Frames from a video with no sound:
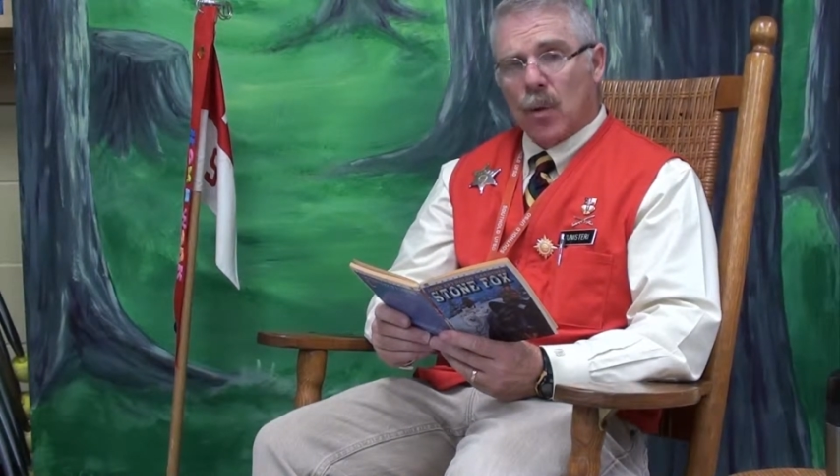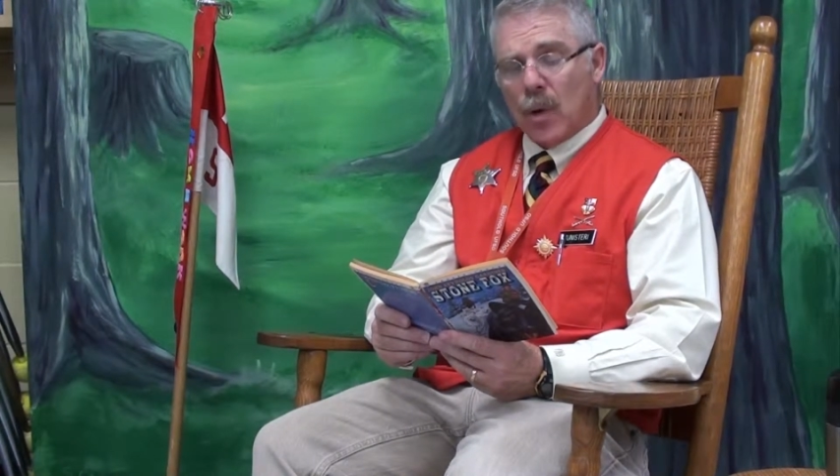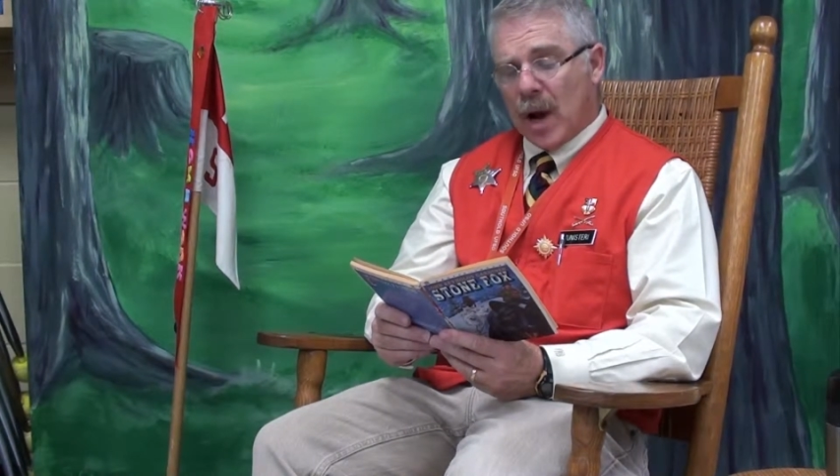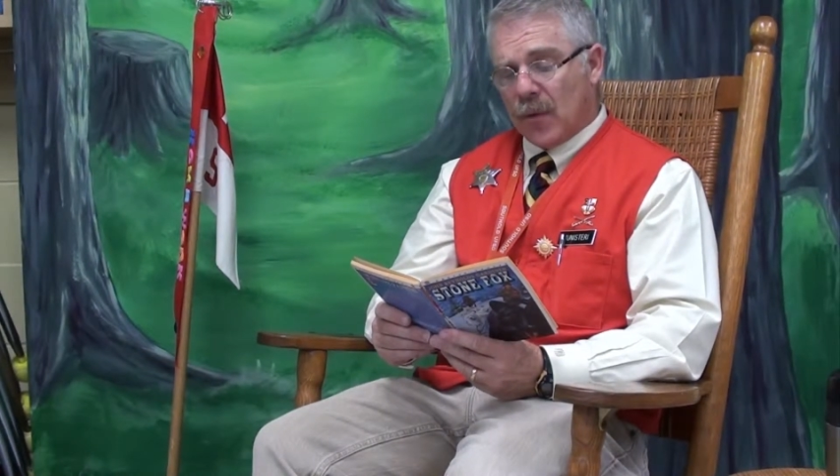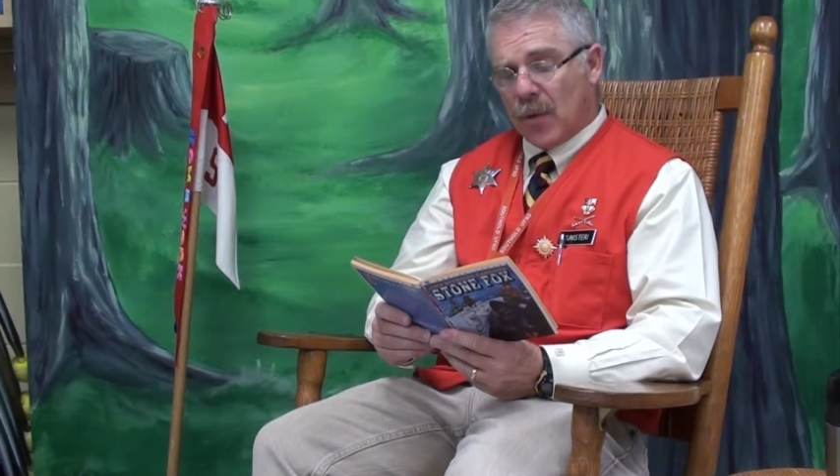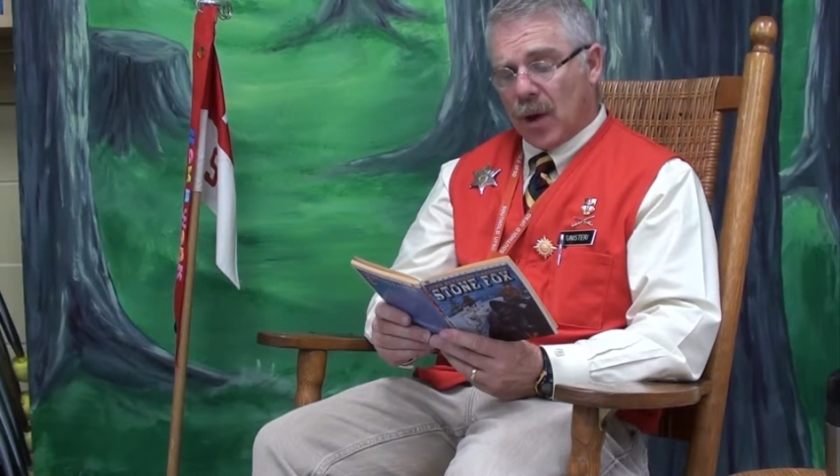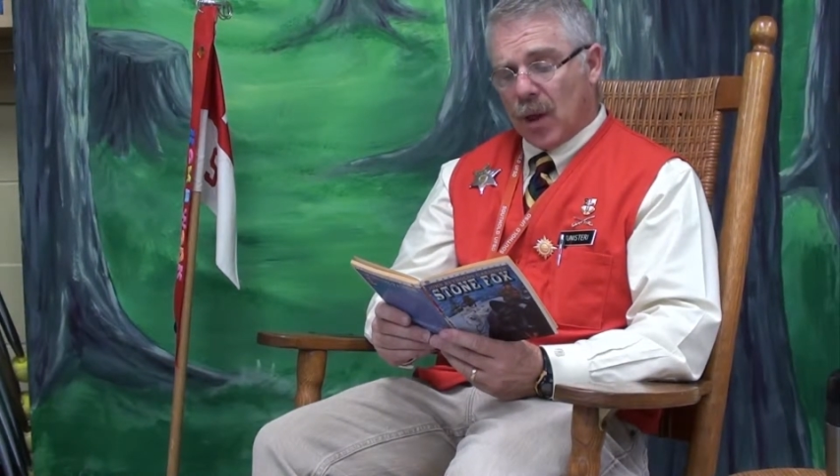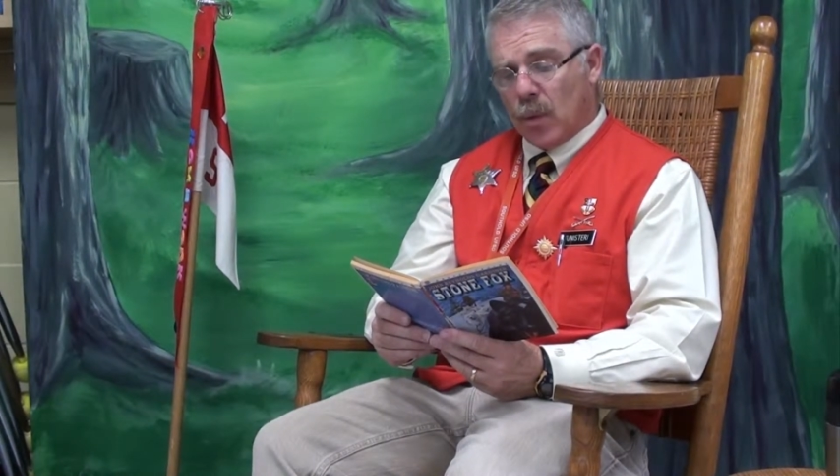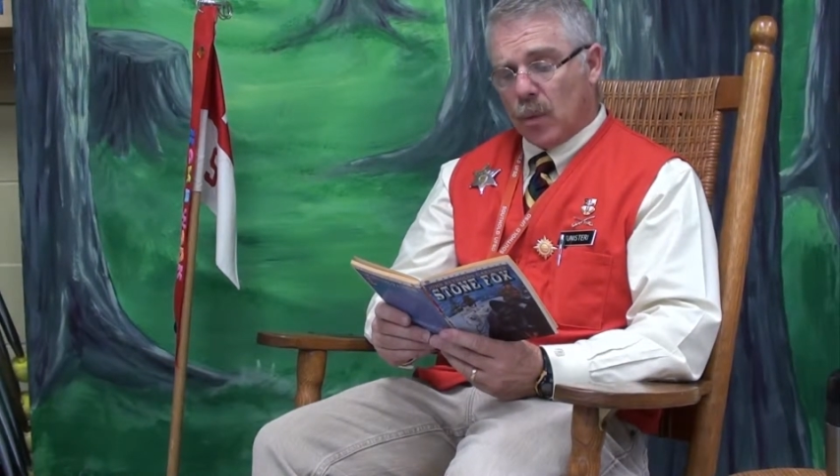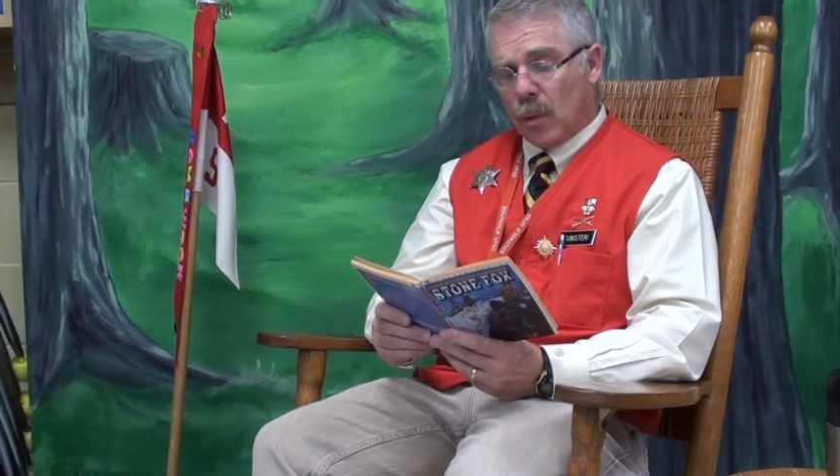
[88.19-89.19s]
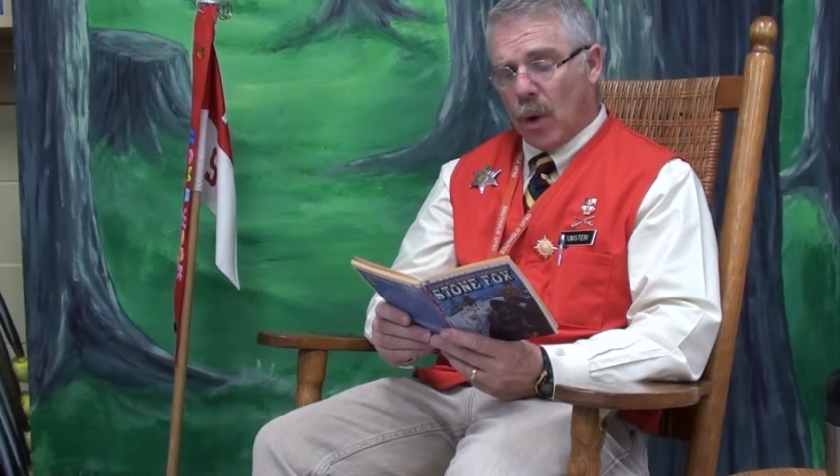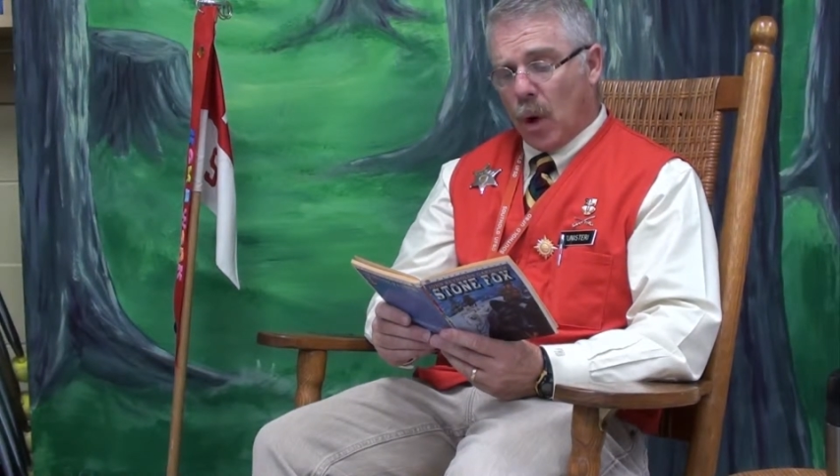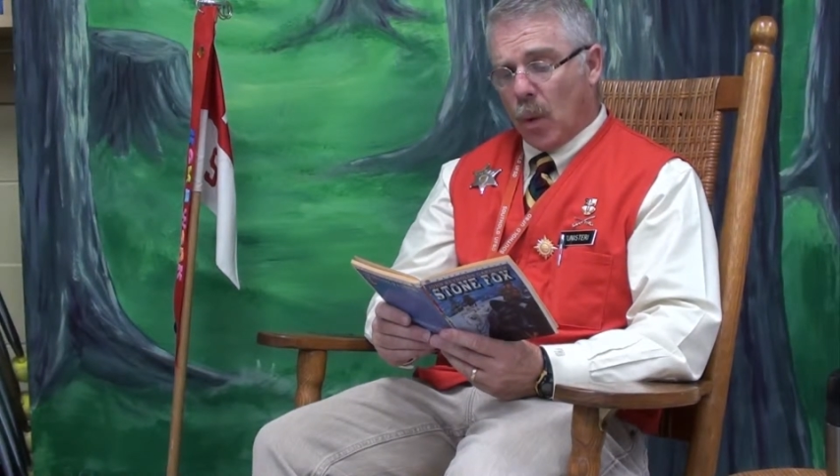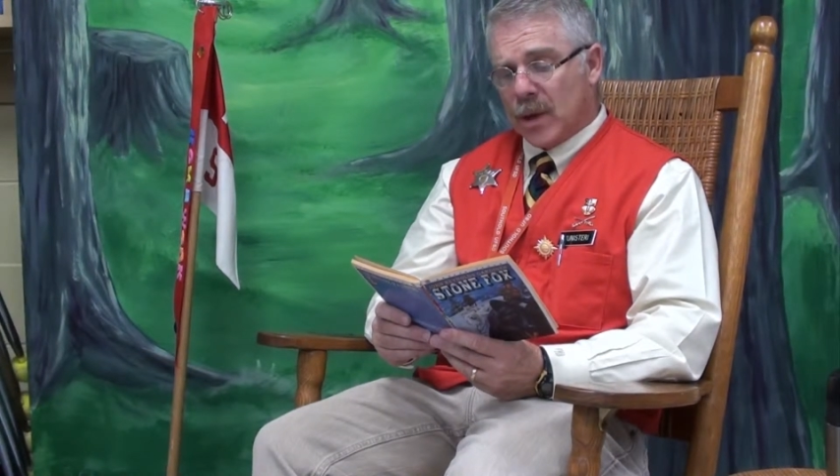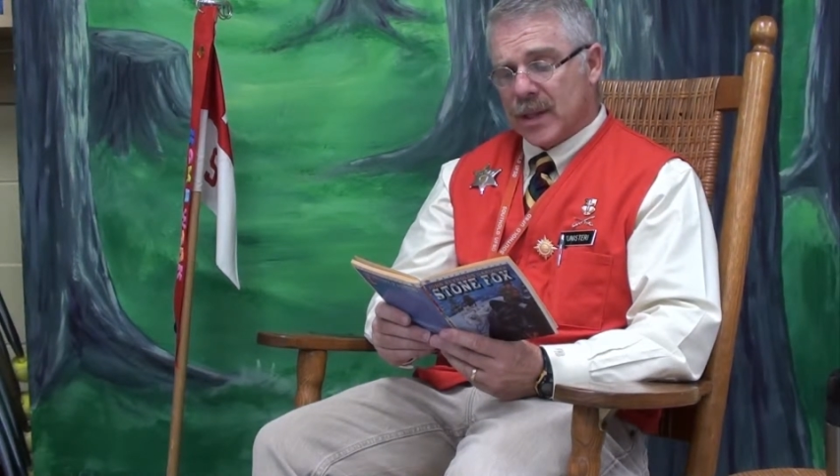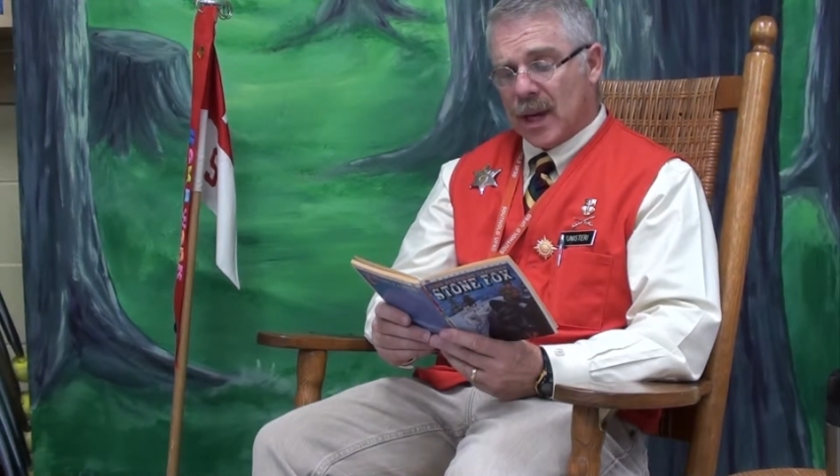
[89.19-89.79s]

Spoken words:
Grandfather always